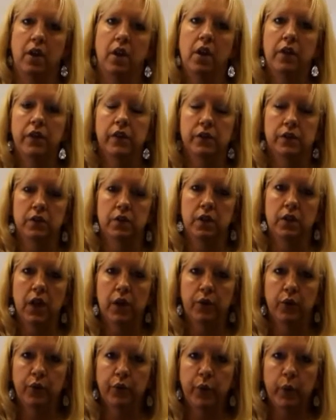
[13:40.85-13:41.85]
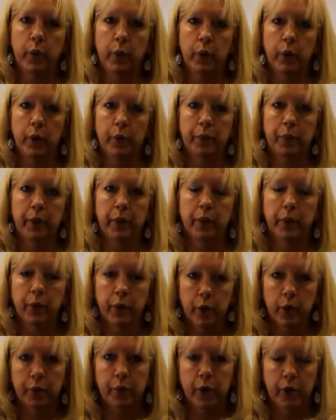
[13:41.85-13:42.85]
This is the level 4
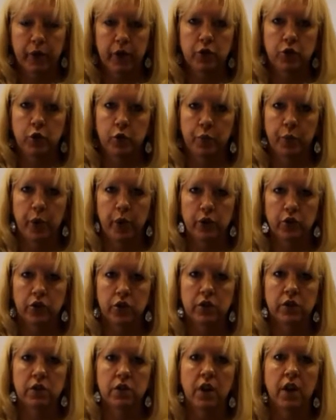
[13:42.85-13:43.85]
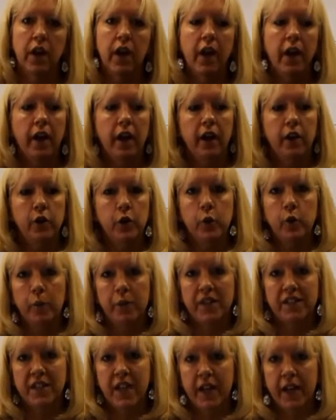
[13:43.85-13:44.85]
workbook that you've purchased, and you will
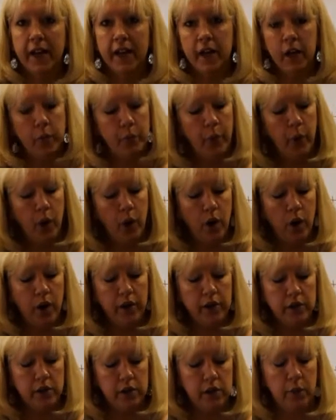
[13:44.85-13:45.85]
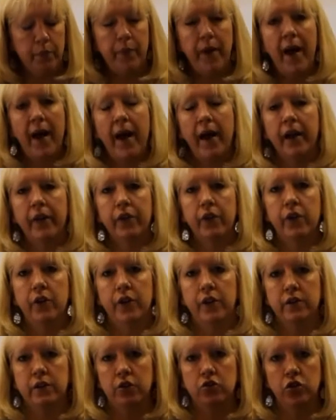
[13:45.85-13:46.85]
be taking it apart. In the back there
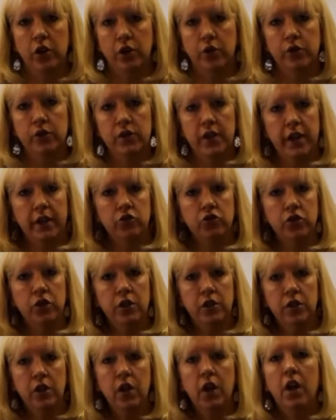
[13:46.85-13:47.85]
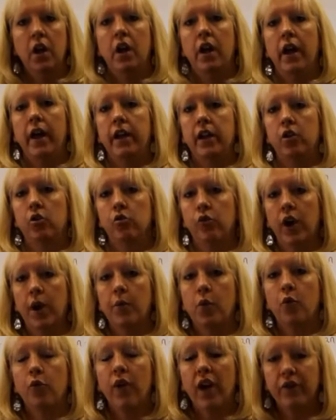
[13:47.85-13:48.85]
is a jingle section and a
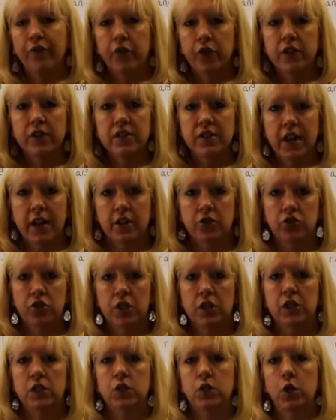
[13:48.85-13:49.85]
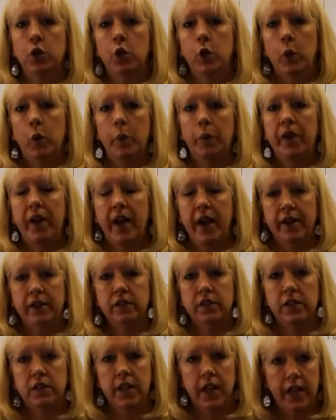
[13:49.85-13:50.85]
grammar reference section, so you will be
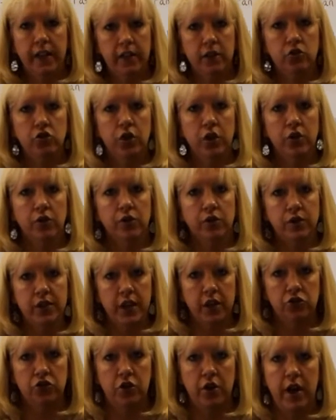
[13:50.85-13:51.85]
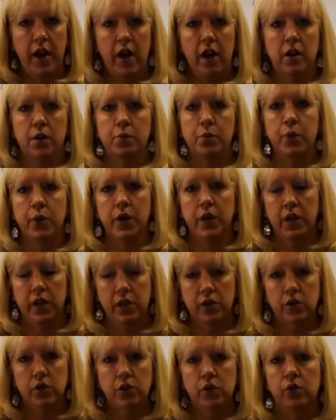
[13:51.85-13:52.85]
asked to take the jingle section out and put it
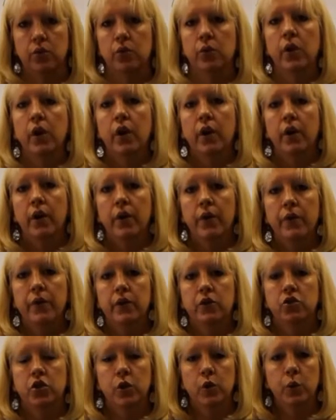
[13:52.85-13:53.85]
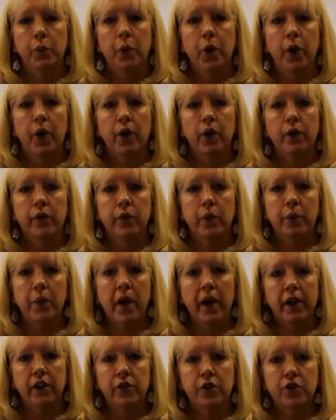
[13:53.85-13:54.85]
into the jingle part of the
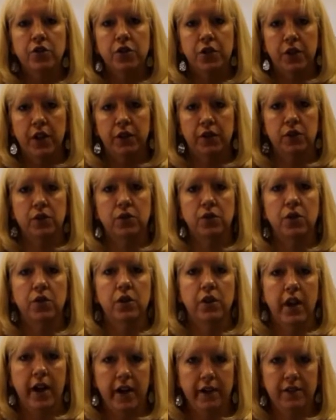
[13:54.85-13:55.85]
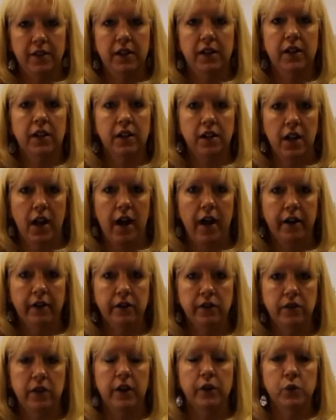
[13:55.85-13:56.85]
binder so that the student has it in
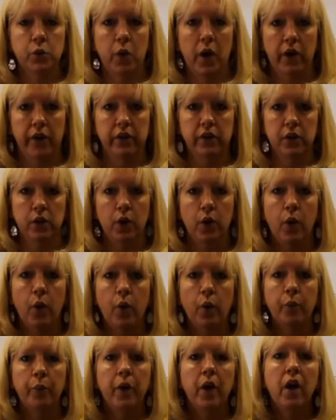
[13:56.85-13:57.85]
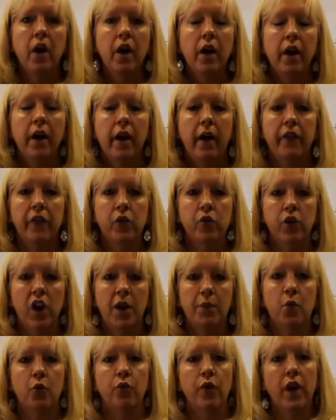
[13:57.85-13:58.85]
class as well as at home. And the
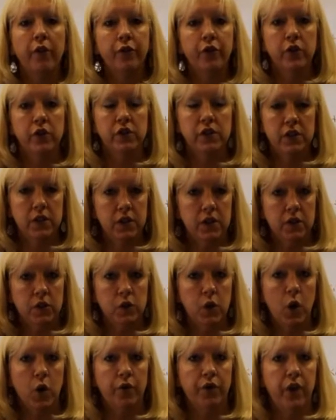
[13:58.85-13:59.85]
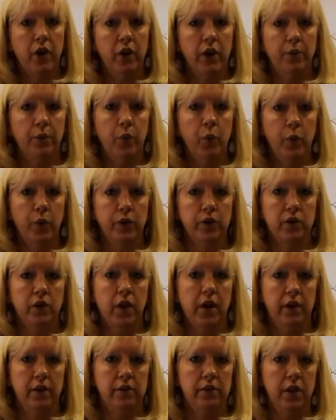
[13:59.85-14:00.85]
grammar references are very important
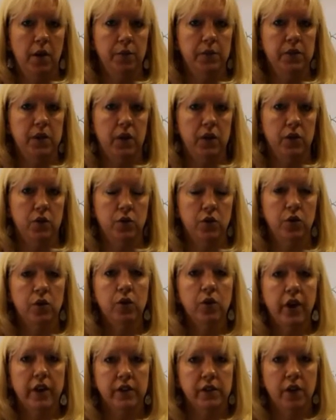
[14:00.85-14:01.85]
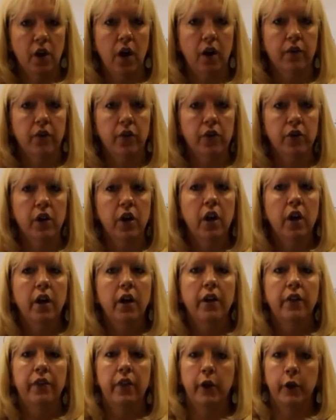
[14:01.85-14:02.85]
concepts that the tutor has covered
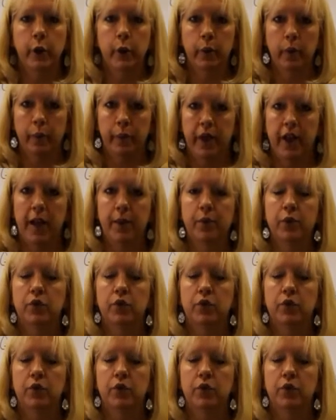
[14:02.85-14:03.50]
that you will be able